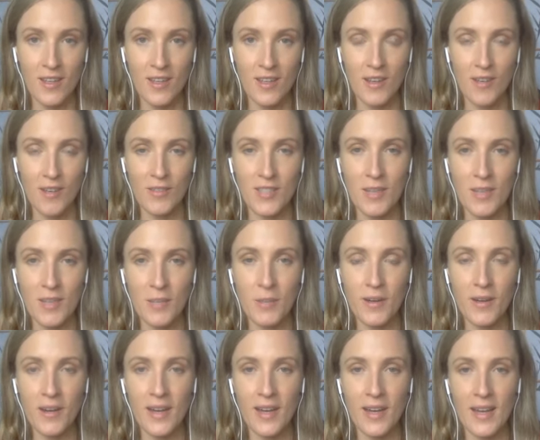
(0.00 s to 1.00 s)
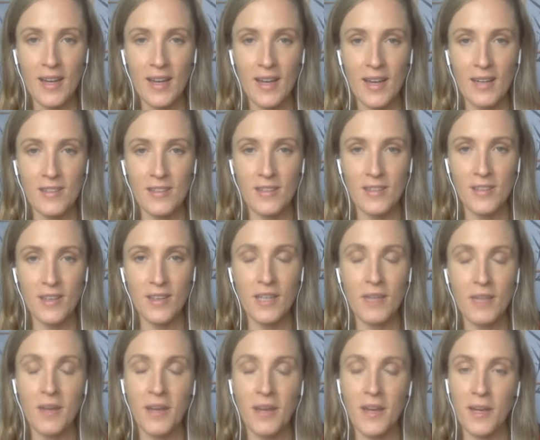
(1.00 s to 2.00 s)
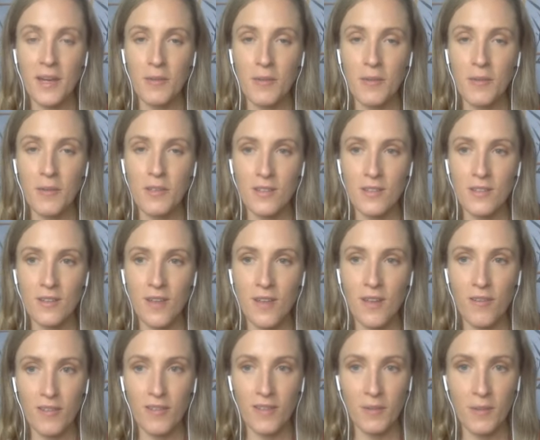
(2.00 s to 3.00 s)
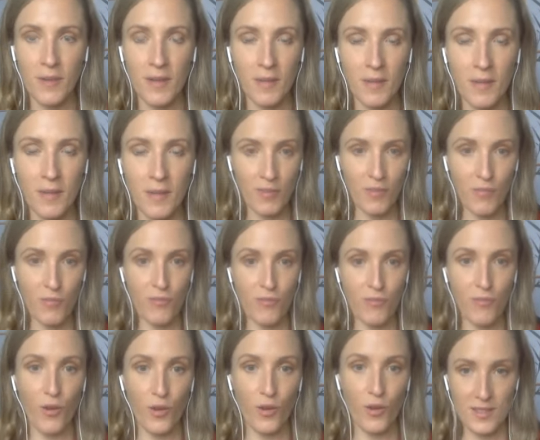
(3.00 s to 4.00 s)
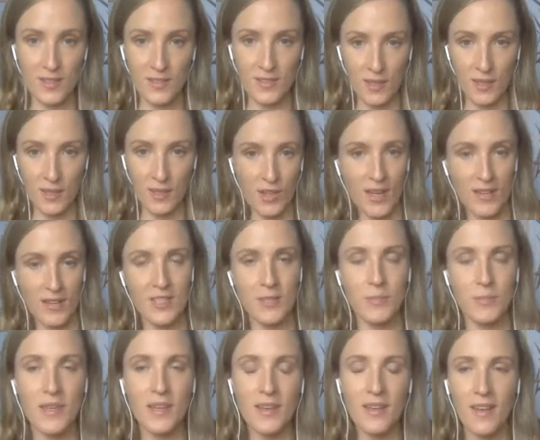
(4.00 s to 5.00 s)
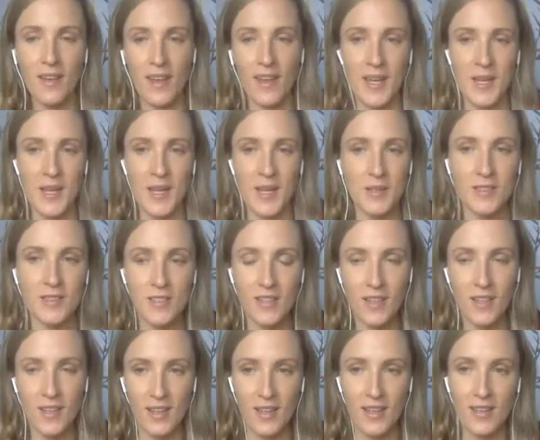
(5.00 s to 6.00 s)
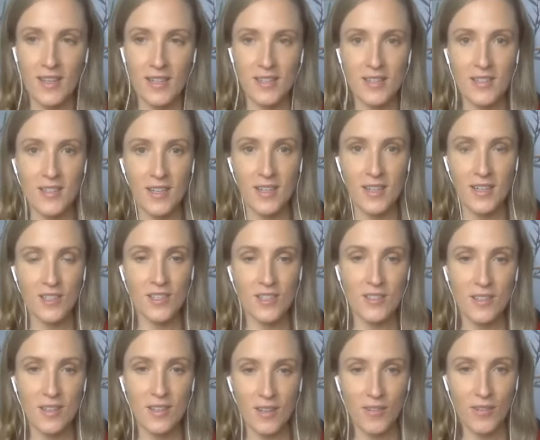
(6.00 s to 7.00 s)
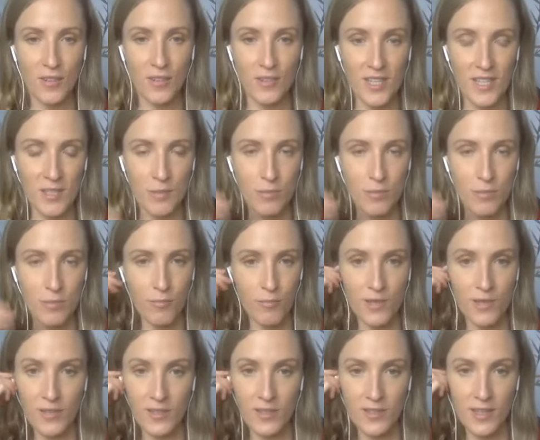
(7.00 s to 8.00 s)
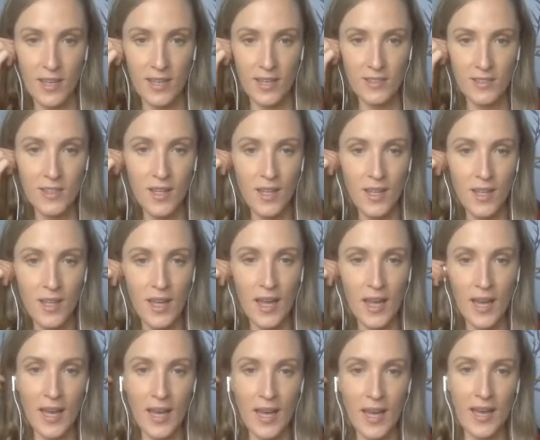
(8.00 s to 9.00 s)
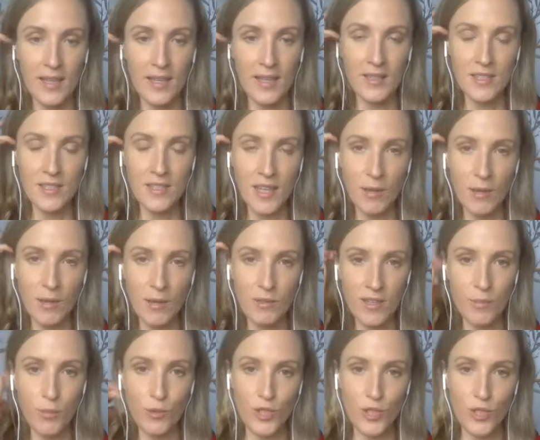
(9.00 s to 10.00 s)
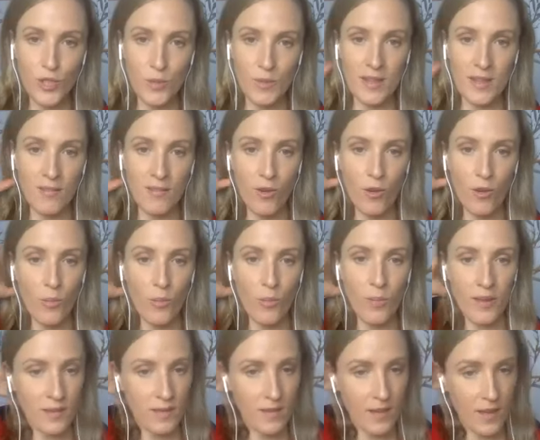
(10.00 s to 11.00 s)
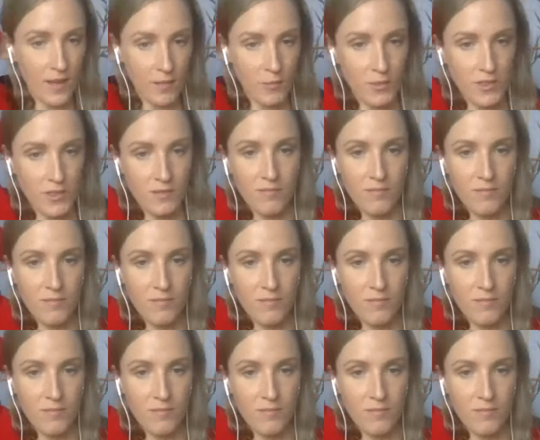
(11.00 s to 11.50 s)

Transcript: of December. And anyway, I was not feeling well. My voice, I could hardly speak. And that started a few days previous to that. And I was kind of pushing myself, hoping I would